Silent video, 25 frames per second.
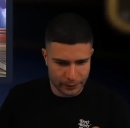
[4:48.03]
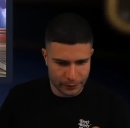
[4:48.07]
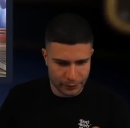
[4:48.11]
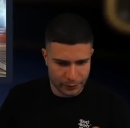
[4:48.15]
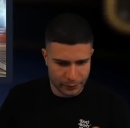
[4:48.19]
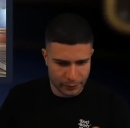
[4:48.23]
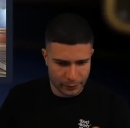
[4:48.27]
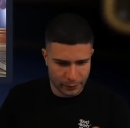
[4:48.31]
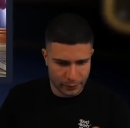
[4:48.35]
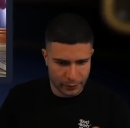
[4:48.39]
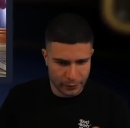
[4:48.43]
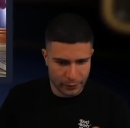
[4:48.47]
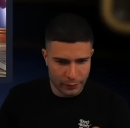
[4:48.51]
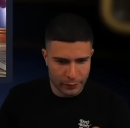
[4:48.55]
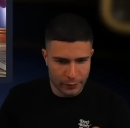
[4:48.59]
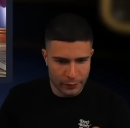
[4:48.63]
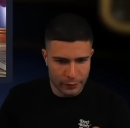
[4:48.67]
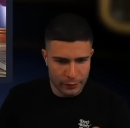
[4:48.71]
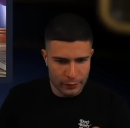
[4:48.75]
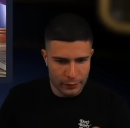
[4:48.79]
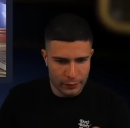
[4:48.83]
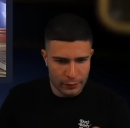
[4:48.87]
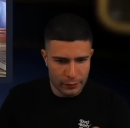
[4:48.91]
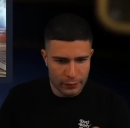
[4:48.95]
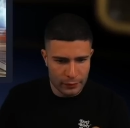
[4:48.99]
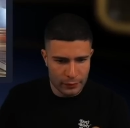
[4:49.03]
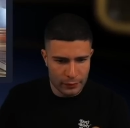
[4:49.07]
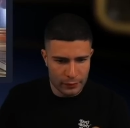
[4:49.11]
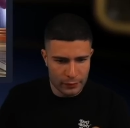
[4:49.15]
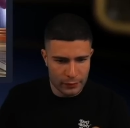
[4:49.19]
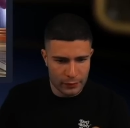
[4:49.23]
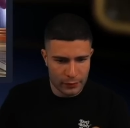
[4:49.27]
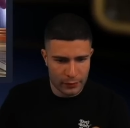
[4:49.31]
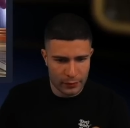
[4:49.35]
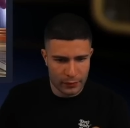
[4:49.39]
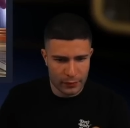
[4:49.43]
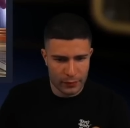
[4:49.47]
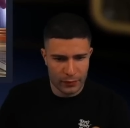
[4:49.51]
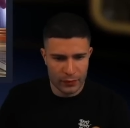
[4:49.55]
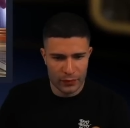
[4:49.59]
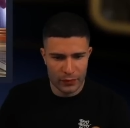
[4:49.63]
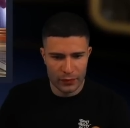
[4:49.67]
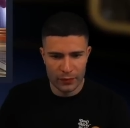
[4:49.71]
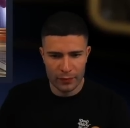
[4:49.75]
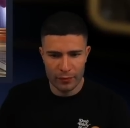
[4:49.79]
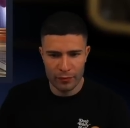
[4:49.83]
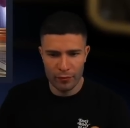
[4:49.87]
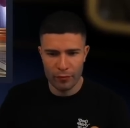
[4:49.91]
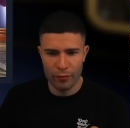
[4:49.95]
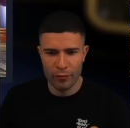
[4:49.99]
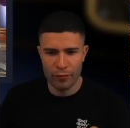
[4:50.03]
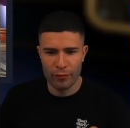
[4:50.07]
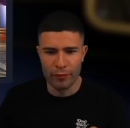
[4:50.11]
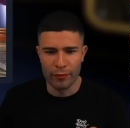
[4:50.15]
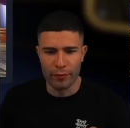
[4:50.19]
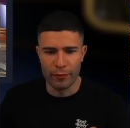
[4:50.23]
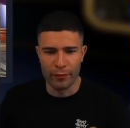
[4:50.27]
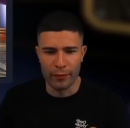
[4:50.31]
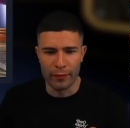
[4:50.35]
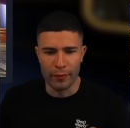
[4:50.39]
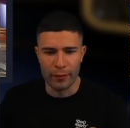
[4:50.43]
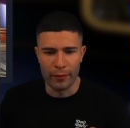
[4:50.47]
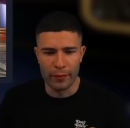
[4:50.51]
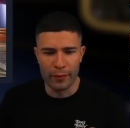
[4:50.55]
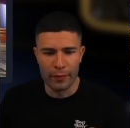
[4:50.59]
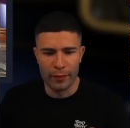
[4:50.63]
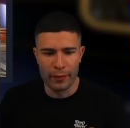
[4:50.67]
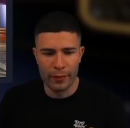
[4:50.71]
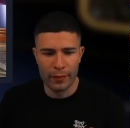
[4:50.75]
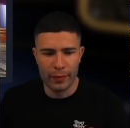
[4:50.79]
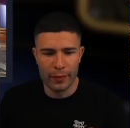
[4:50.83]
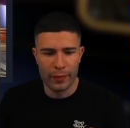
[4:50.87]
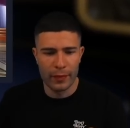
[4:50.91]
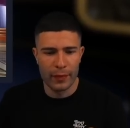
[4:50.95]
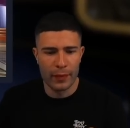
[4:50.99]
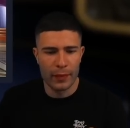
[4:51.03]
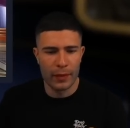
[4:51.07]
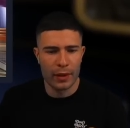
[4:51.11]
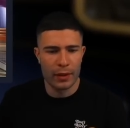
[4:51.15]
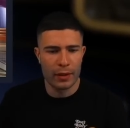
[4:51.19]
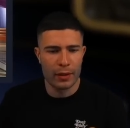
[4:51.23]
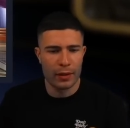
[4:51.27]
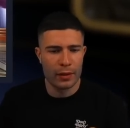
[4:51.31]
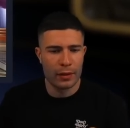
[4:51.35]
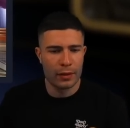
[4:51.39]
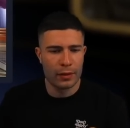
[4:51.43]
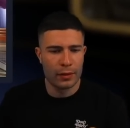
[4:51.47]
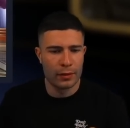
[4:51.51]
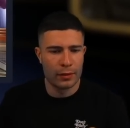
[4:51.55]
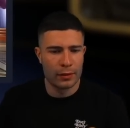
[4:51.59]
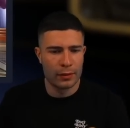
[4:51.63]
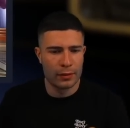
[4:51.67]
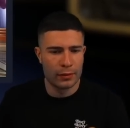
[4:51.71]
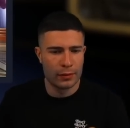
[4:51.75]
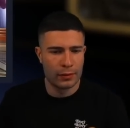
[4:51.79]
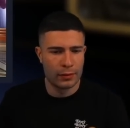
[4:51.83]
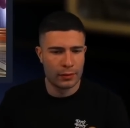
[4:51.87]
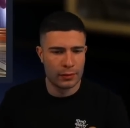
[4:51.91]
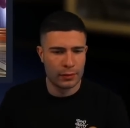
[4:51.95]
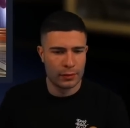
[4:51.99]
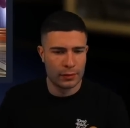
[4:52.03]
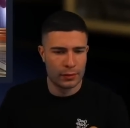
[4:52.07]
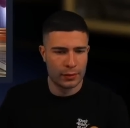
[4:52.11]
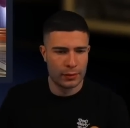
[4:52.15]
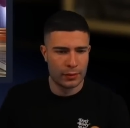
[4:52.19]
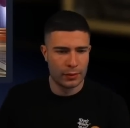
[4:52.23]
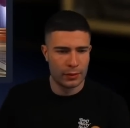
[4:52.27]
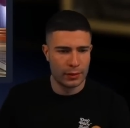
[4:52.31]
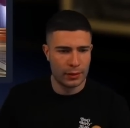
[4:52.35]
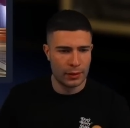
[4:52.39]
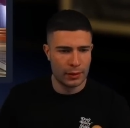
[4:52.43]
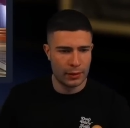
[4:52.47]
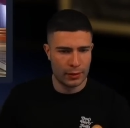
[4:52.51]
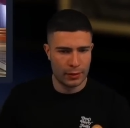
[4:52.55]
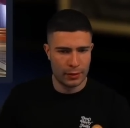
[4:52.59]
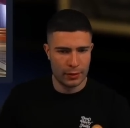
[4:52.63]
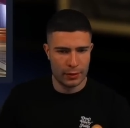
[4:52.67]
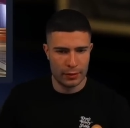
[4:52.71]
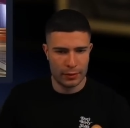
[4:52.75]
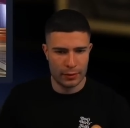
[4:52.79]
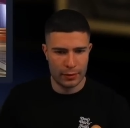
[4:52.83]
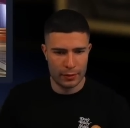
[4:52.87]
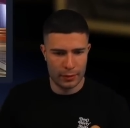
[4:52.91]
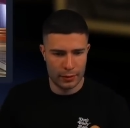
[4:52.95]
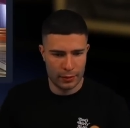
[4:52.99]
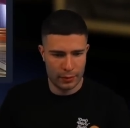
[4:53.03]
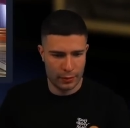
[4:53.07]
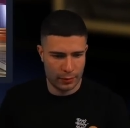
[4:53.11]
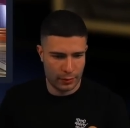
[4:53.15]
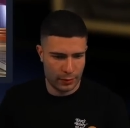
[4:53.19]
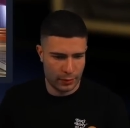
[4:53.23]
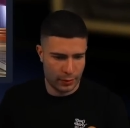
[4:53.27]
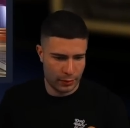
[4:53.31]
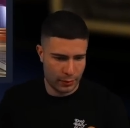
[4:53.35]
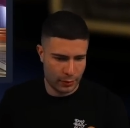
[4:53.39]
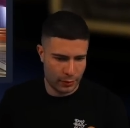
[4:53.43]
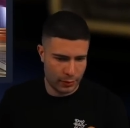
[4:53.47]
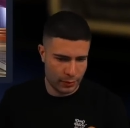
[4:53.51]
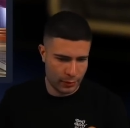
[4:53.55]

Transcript: No one is speaking in this clip.